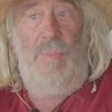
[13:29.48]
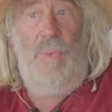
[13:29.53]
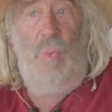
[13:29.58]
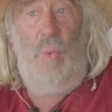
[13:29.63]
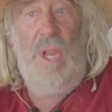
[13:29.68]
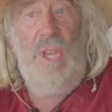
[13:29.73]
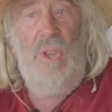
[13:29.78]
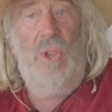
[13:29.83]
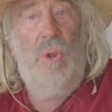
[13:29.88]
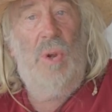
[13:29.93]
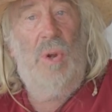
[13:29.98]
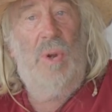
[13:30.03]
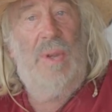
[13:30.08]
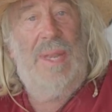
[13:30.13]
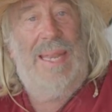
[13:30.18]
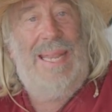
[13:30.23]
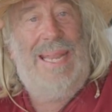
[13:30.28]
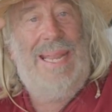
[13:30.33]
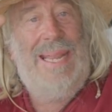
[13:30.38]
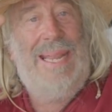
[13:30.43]
when you're
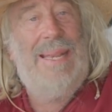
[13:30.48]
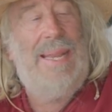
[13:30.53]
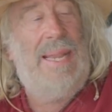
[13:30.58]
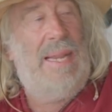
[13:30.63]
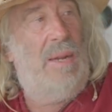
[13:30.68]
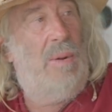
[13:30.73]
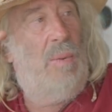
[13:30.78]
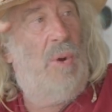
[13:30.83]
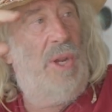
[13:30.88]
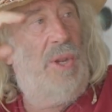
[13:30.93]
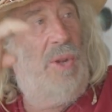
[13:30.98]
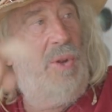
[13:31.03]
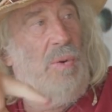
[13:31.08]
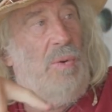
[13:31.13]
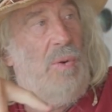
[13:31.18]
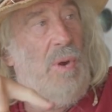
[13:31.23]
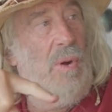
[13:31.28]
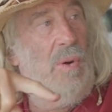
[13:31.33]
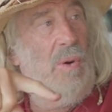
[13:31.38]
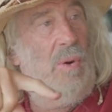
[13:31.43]
eating what you
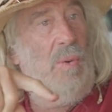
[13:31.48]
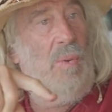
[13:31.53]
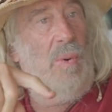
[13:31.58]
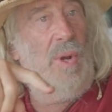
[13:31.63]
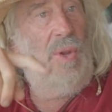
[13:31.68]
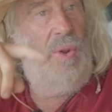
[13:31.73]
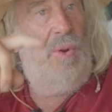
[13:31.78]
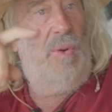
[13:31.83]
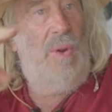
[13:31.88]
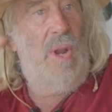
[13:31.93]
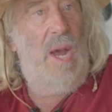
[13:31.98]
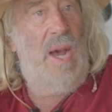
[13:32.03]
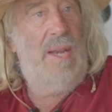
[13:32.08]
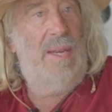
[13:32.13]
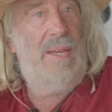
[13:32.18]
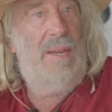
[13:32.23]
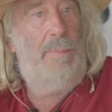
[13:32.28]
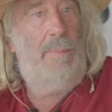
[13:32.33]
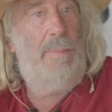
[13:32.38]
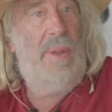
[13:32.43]
grow, when you're
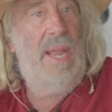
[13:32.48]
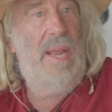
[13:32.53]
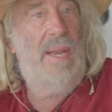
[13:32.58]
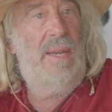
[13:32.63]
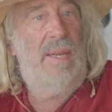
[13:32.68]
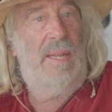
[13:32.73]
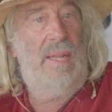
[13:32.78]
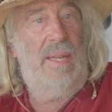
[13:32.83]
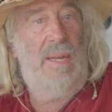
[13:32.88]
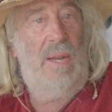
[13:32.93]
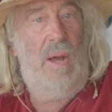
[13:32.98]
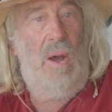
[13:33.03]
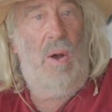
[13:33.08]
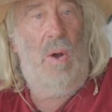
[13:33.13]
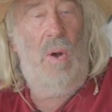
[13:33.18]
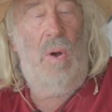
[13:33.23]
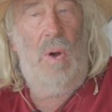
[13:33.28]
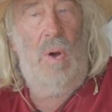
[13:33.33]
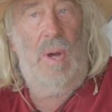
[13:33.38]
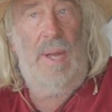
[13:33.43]
not dependent
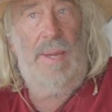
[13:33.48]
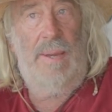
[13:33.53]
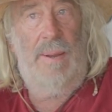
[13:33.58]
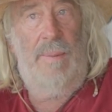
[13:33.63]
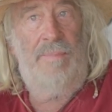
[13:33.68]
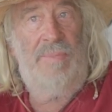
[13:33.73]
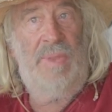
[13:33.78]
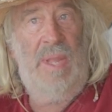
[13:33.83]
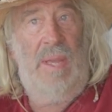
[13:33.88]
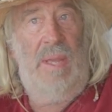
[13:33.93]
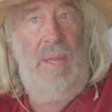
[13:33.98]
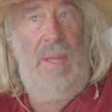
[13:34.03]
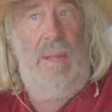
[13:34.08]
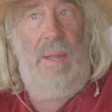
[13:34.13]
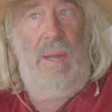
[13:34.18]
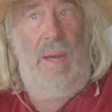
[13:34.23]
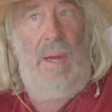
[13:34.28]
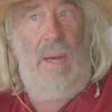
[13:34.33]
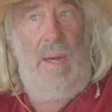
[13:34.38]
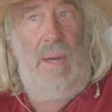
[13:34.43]
on
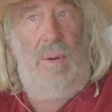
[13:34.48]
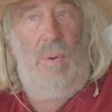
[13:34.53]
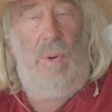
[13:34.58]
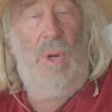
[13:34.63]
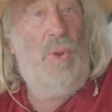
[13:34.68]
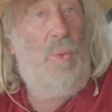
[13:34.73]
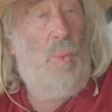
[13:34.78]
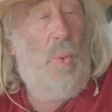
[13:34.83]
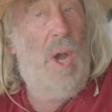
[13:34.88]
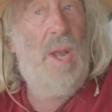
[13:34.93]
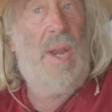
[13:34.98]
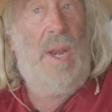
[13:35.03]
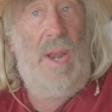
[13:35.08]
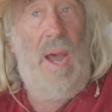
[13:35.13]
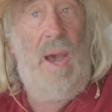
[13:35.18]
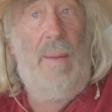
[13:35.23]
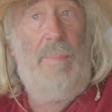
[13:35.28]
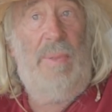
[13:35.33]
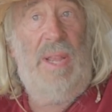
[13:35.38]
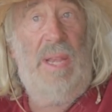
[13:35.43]
when you want to
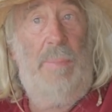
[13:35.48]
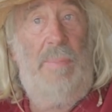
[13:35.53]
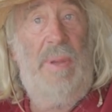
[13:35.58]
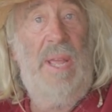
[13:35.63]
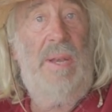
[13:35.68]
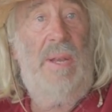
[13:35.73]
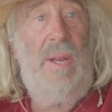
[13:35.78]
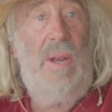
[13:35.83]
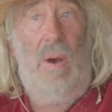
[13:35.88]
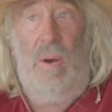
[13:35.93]
not be dependent